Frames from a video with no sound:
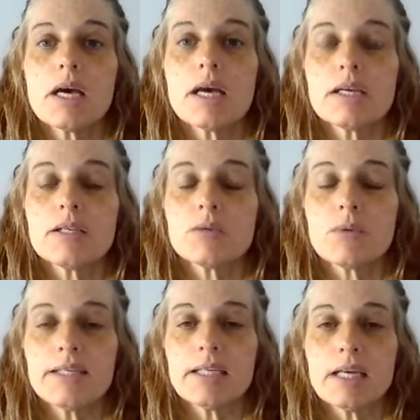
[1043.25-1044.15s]
uh,
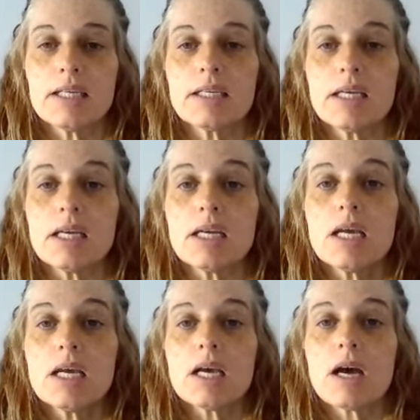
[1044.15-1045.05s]
2019,
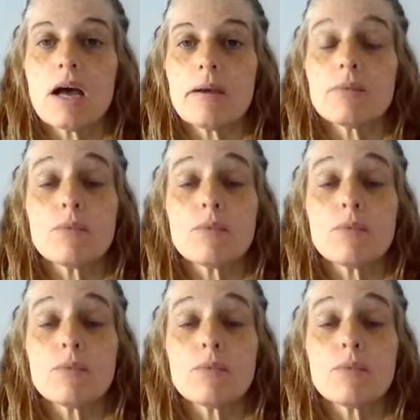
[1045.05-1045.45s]
uh,